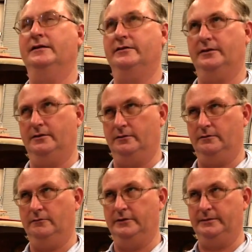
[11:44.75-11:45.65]

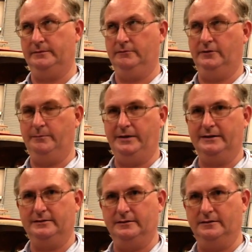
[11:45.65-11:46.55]
So we went
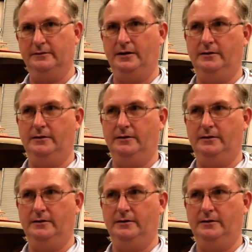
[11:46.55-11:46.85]
back to